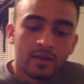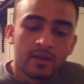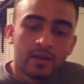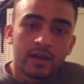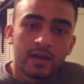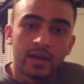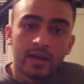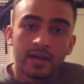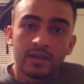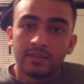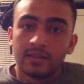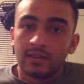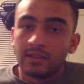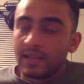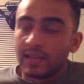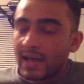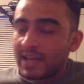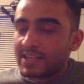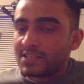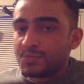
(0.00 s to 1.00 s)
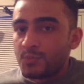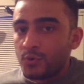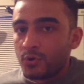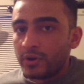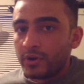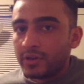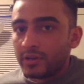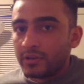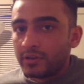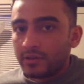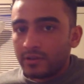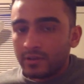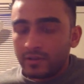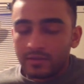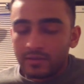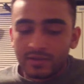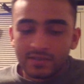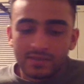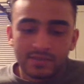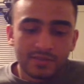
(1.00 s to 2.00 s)
And the last point.
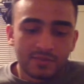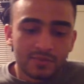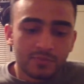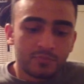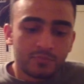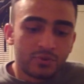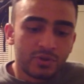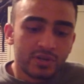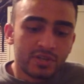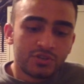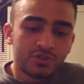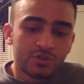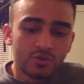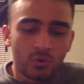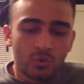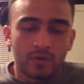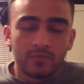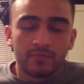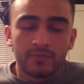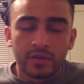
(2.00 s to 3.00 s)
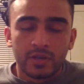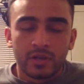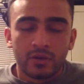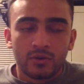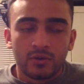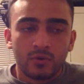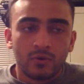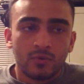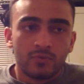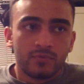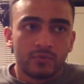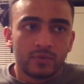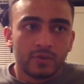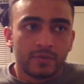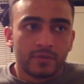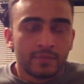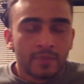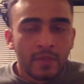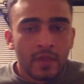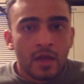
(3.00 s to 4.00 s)
This is a pretty short video,
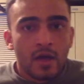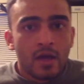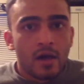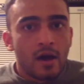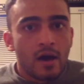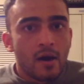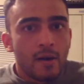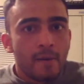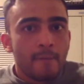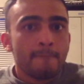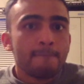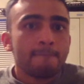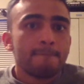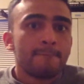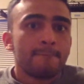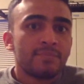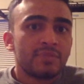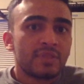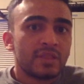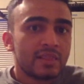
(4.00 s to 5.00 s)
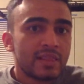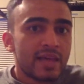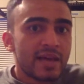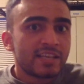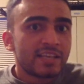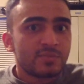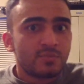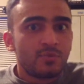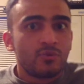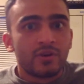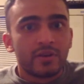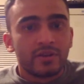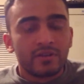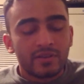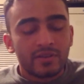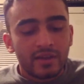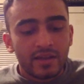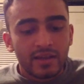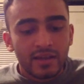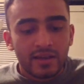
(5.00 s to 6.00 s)
hopefully. The last point,
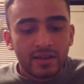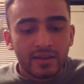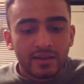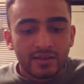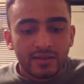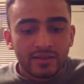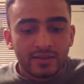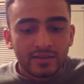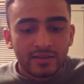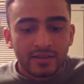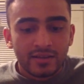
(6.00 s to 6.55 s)
and